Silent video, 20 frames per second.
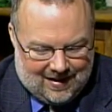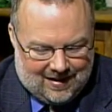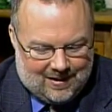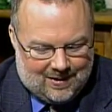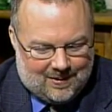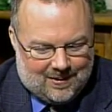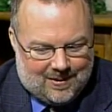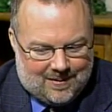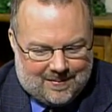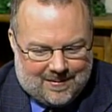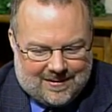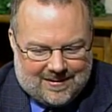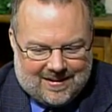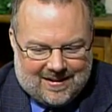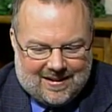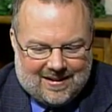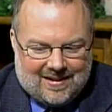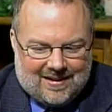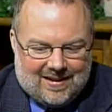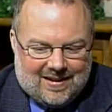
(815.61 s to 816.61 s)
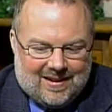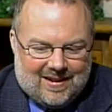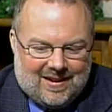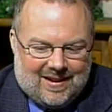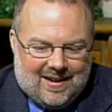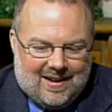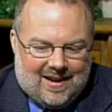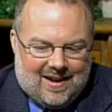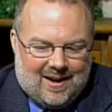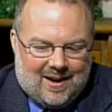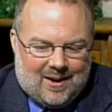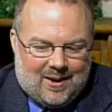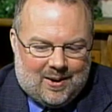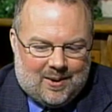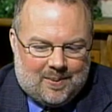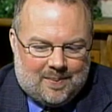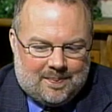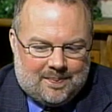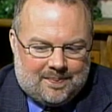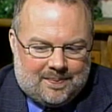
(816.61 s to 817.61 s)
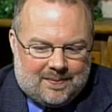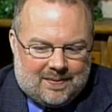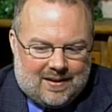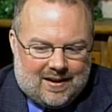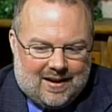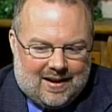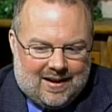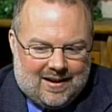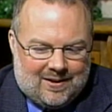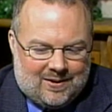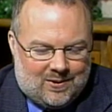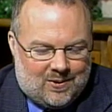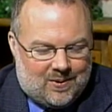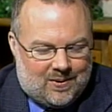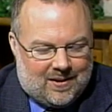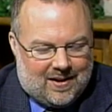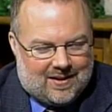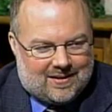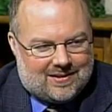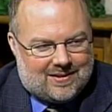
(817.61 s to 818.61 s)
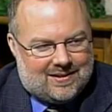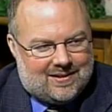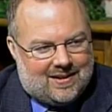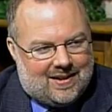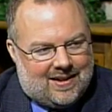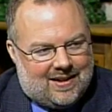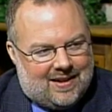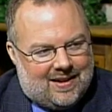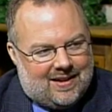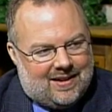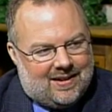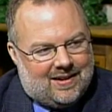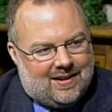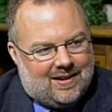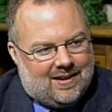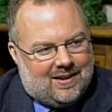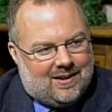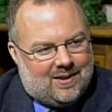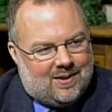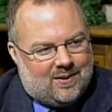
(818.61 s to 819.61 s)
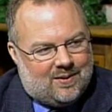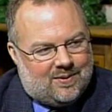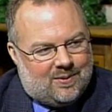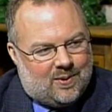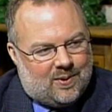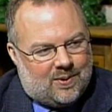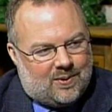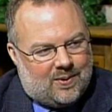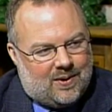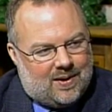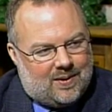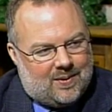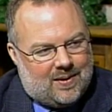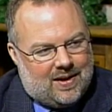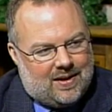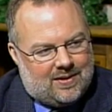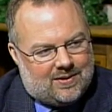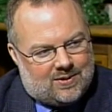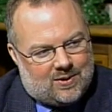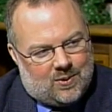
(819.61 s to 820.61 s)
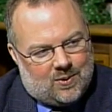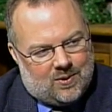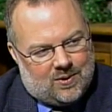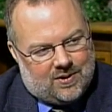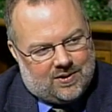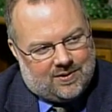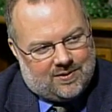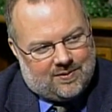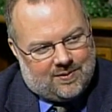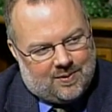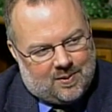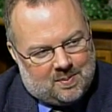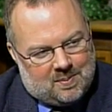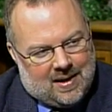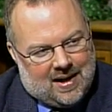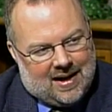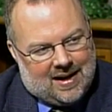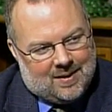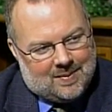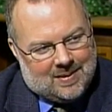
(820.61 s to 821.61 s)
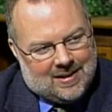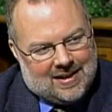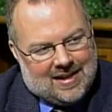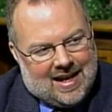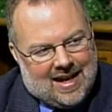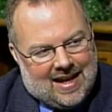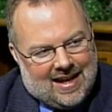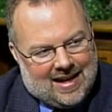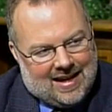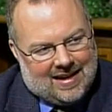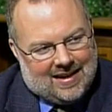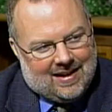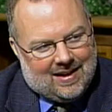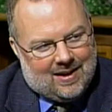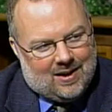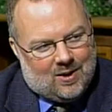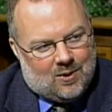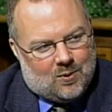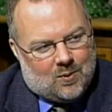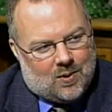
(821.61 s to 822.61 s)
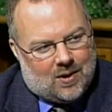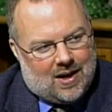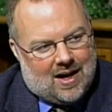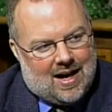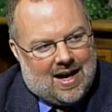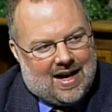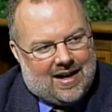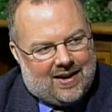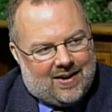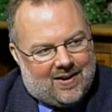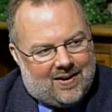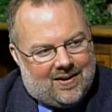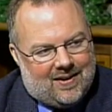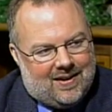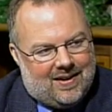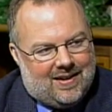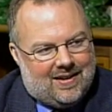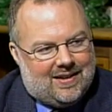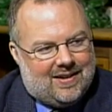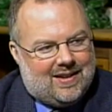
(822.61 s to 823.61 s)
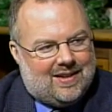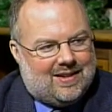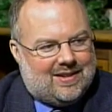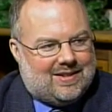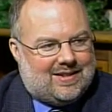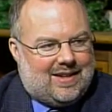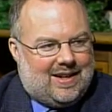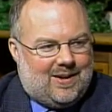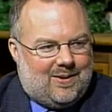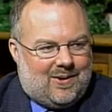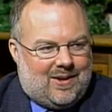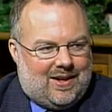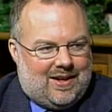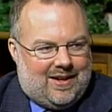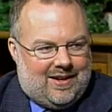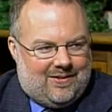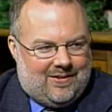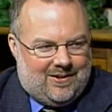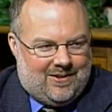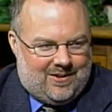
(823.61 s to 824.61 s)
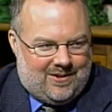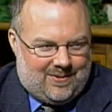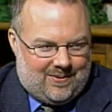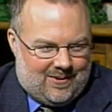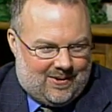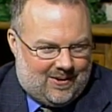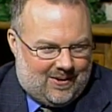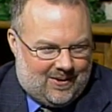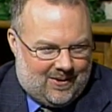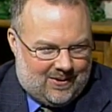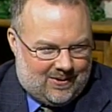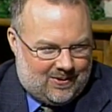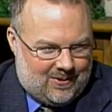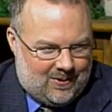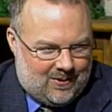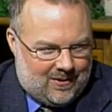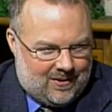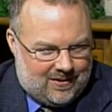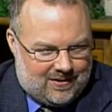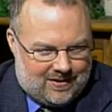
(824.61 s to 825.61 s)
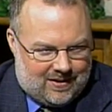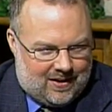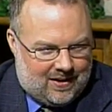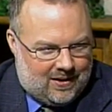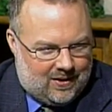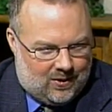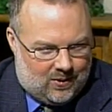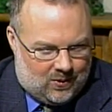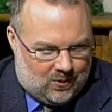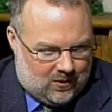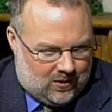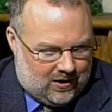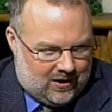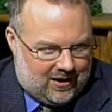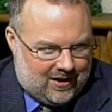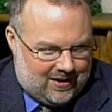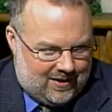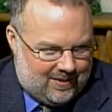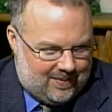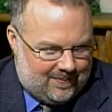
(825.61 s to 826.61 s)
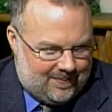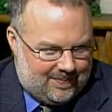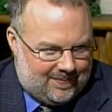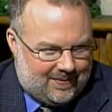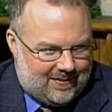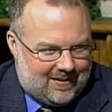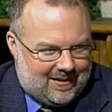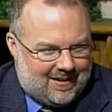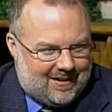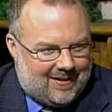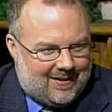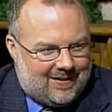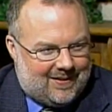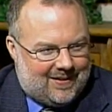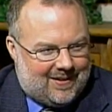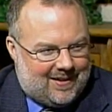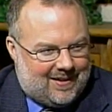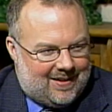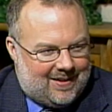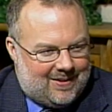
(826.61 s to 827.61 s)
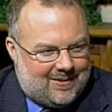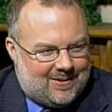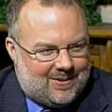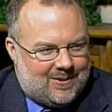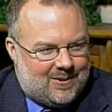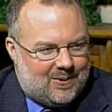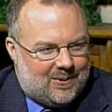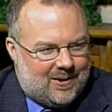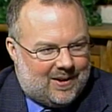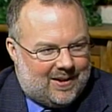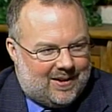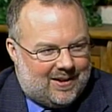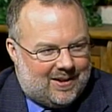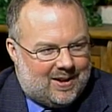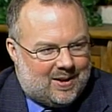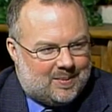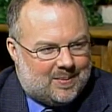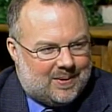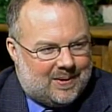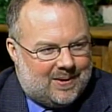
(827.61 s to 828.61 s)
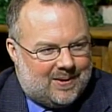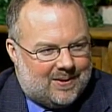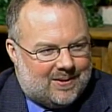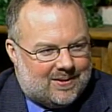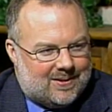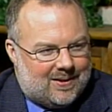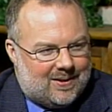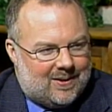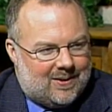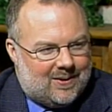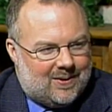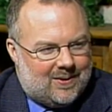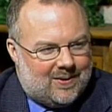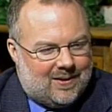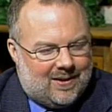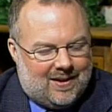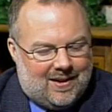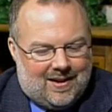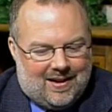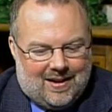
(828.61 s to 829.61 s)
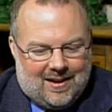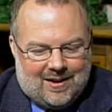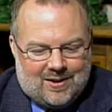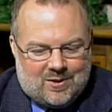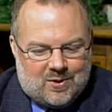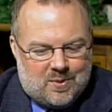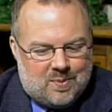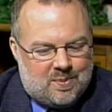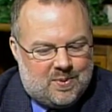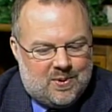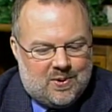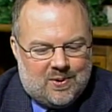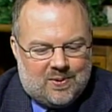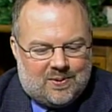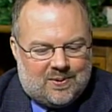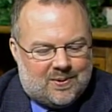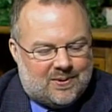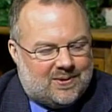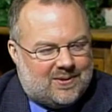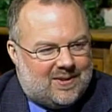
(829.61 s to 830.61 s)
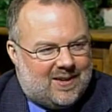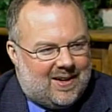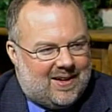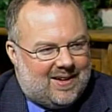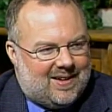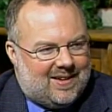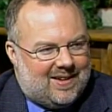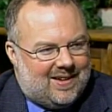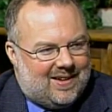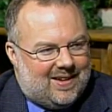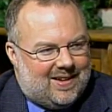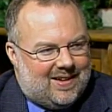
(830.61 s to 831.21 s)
91%. In 2009, the fourth grade reading scores for Miami-Dade were higher than the statewide average for all students in Oregon. Now, I was in Oregon a couple of years ago. It's a beautiful state,